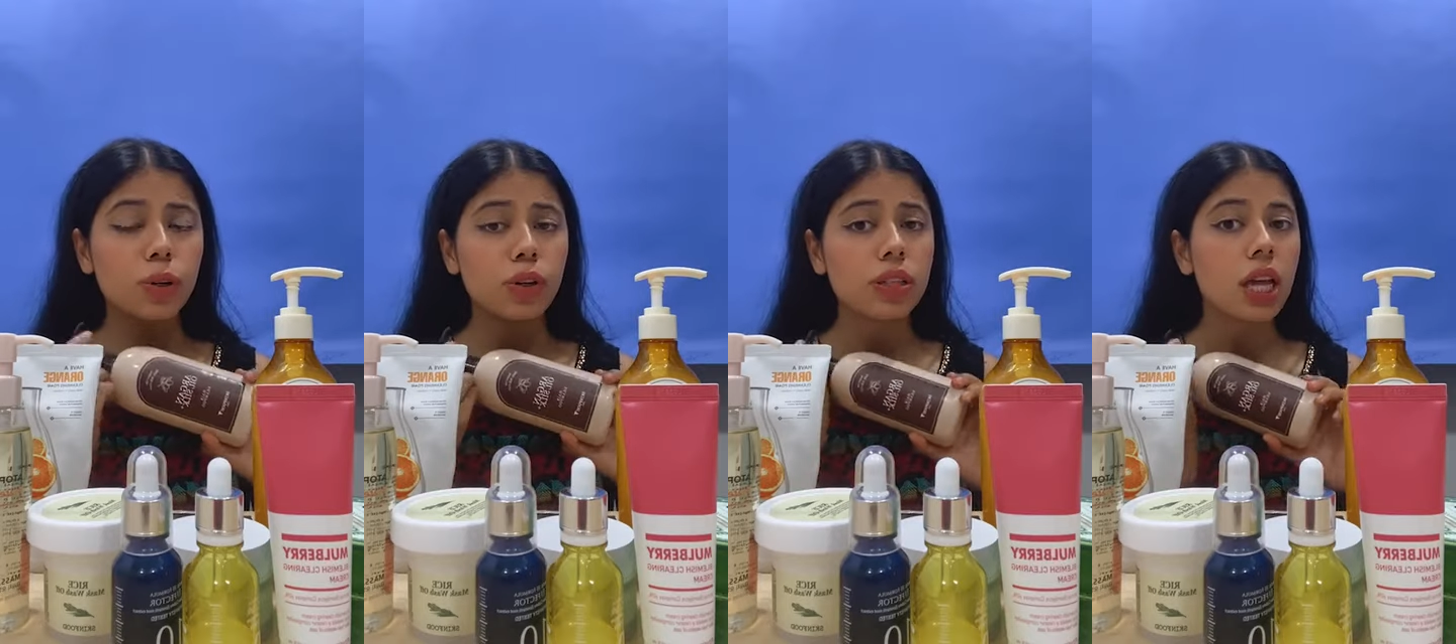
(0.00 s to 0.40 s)

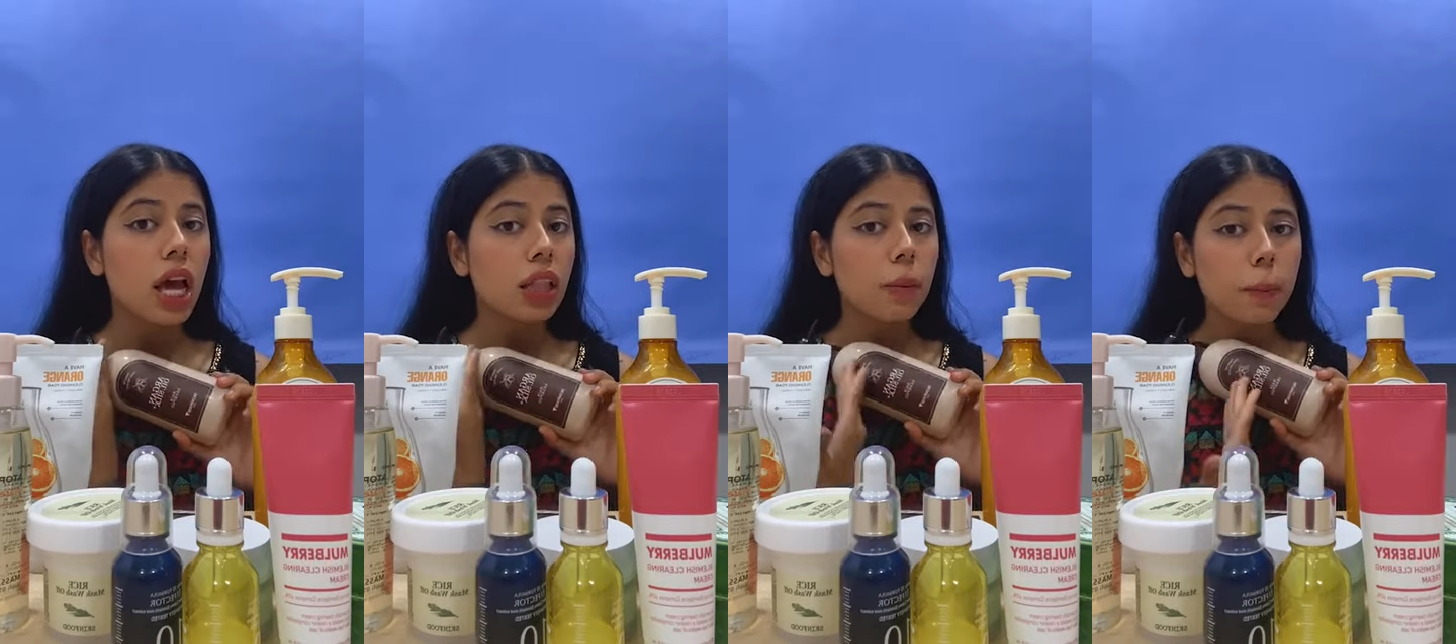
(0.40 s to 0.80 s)
because
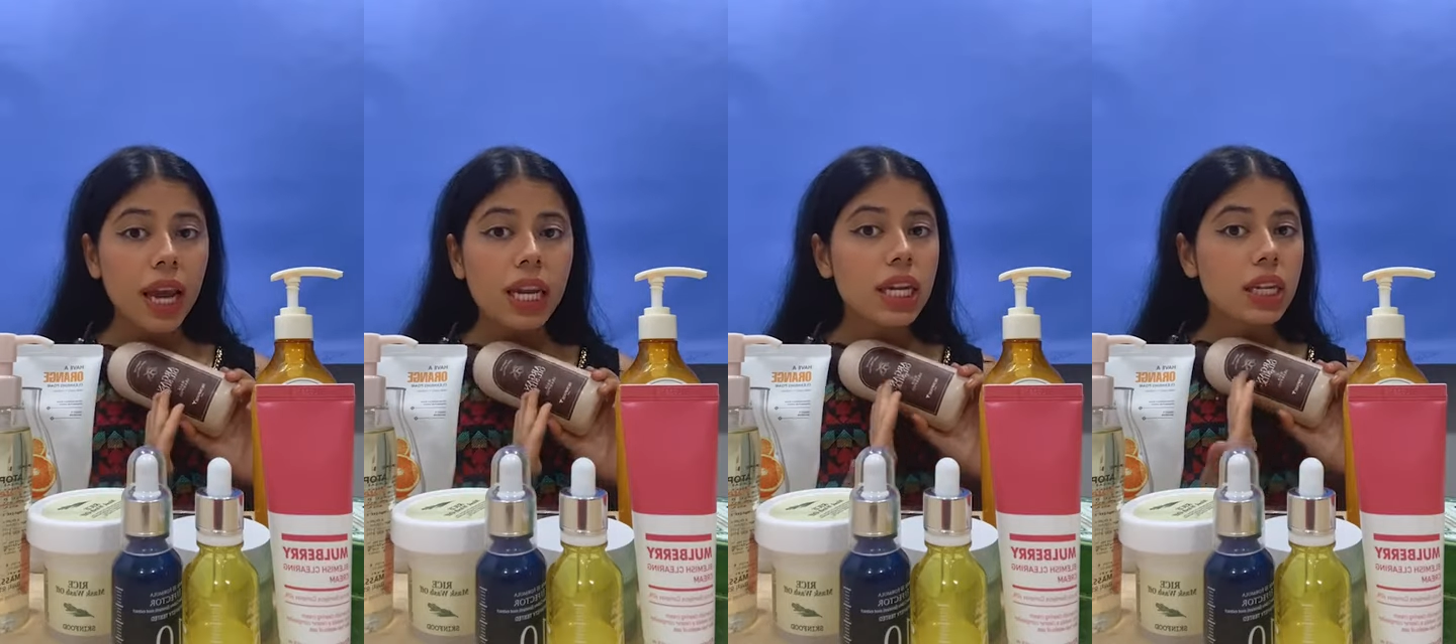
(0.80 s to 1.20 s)
the
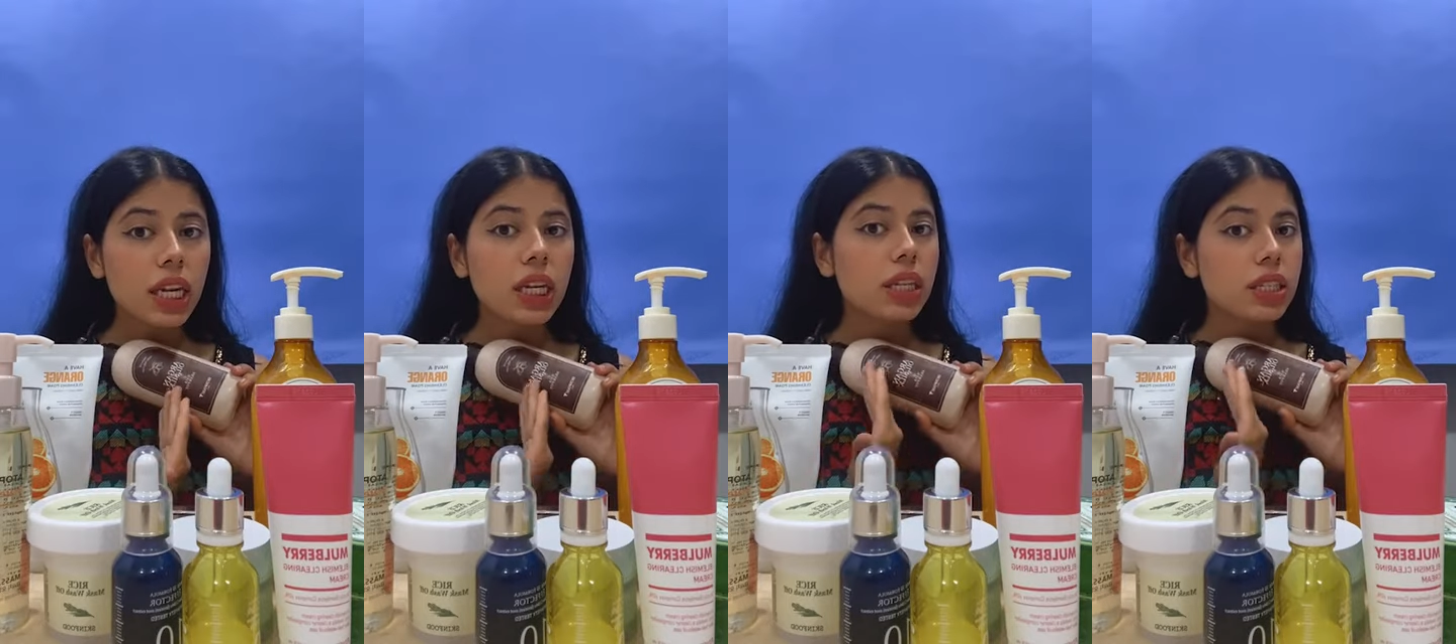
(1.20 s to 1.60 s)
main
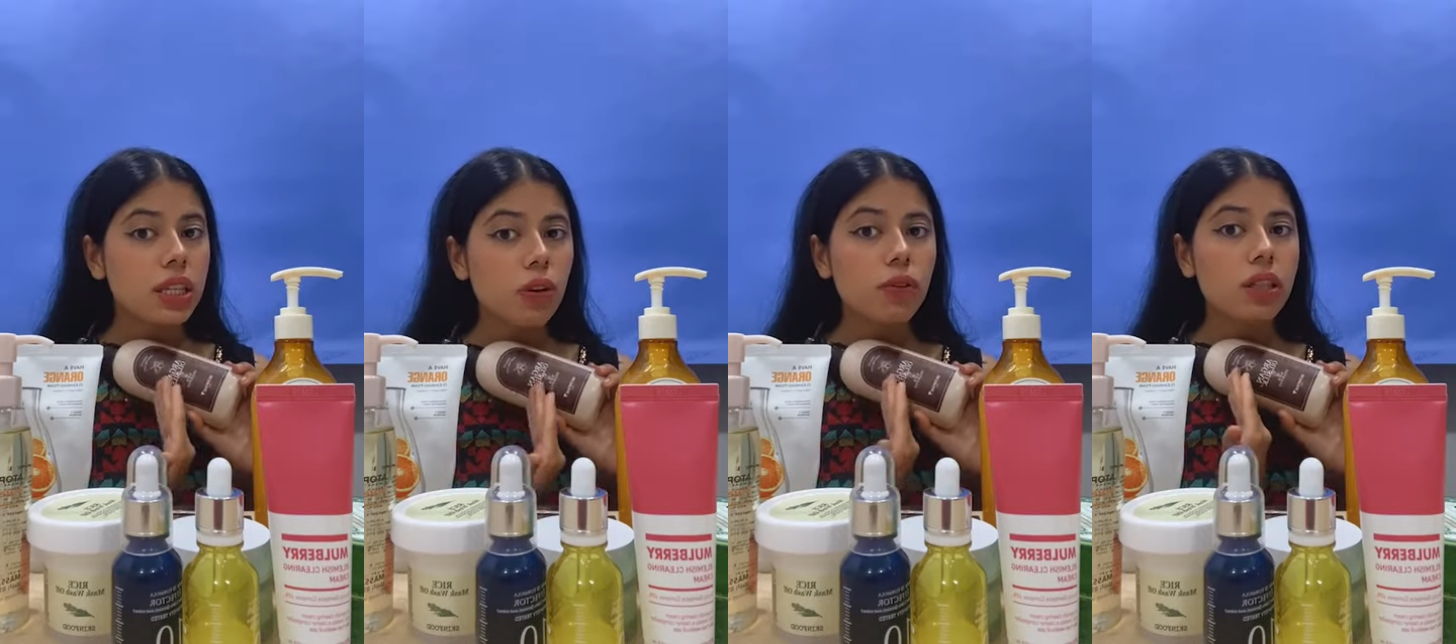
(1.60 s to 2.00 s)
ingredient
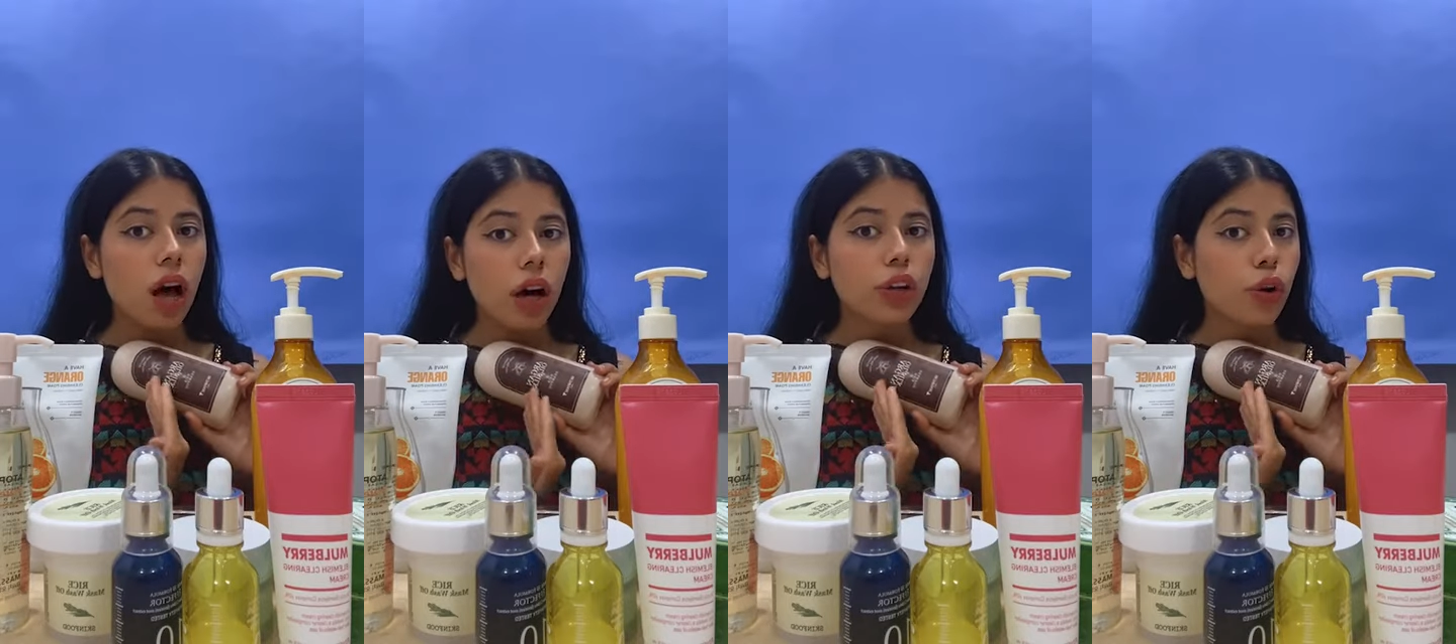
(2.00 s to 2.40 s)
itself is
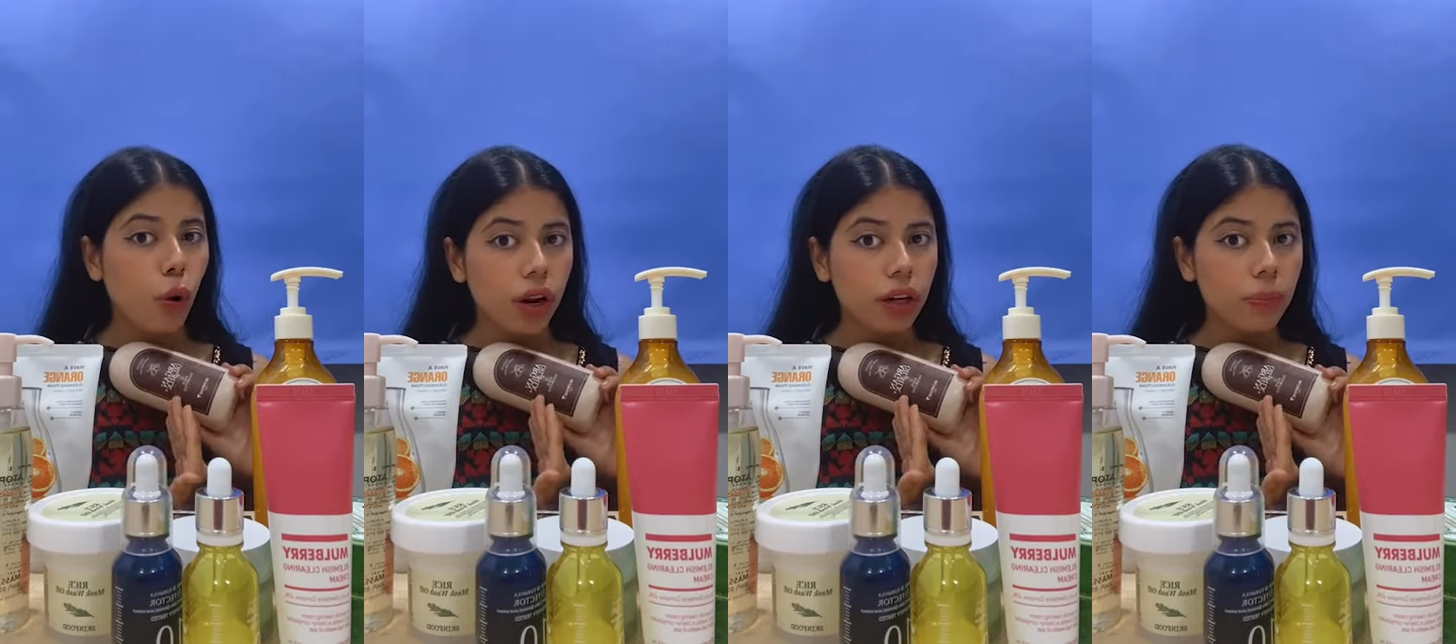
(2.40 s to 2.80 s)
argan
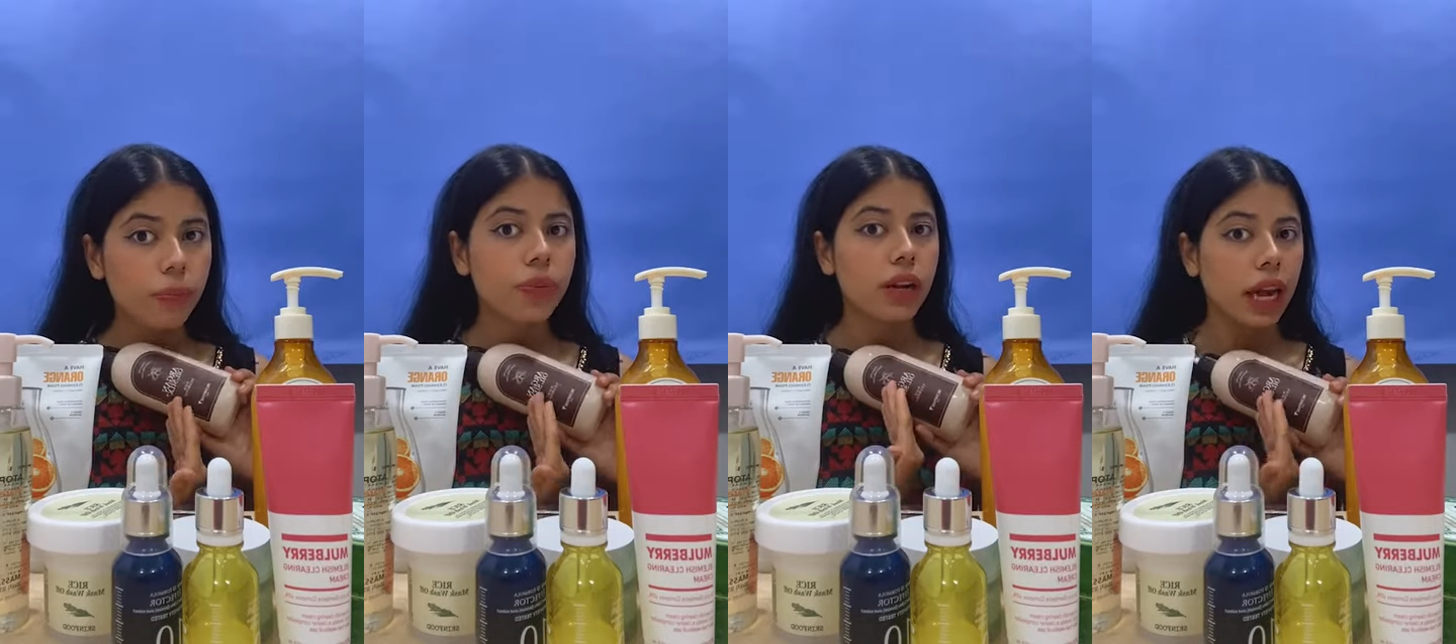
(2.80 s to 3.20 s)
oil,
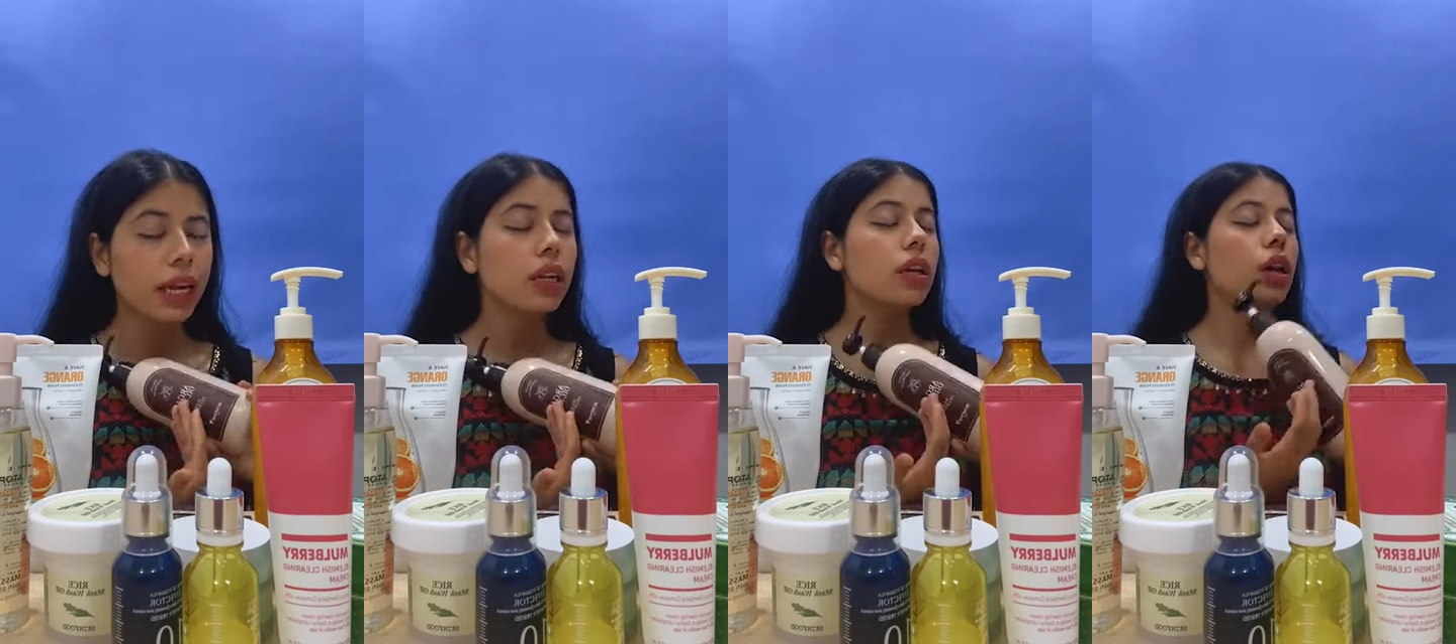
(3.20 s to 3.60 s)

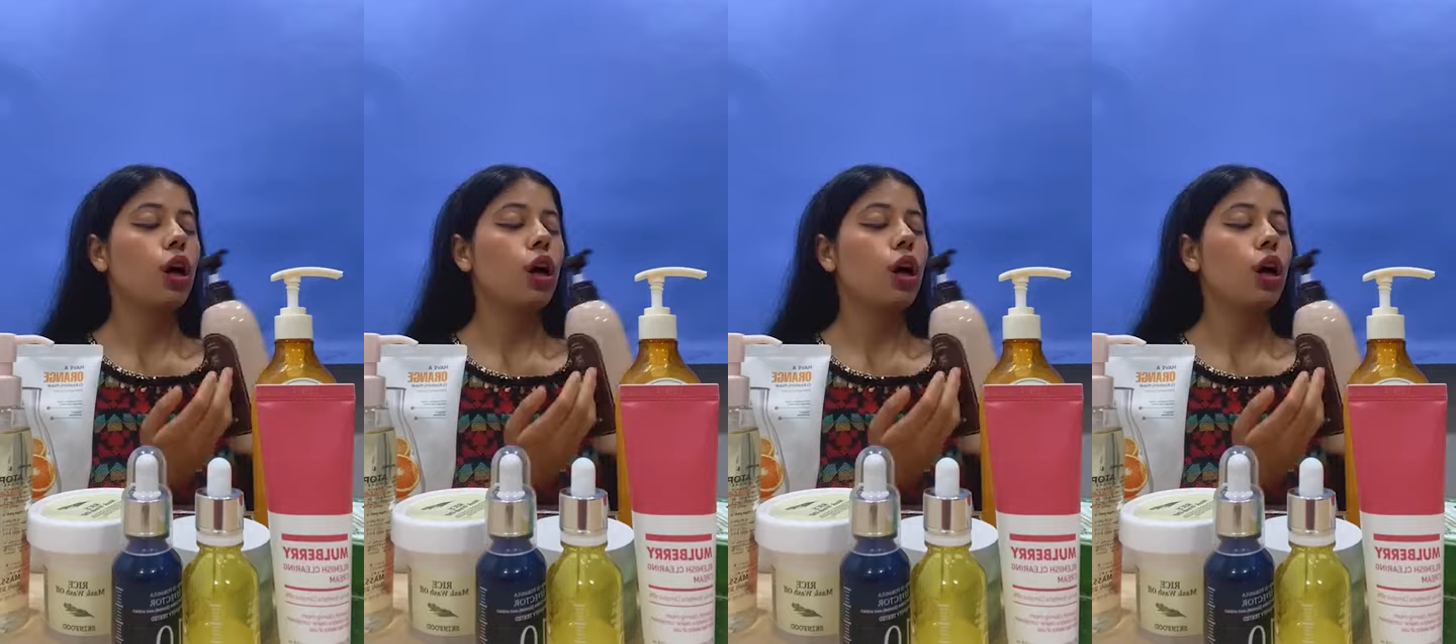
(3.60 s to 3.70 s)
right?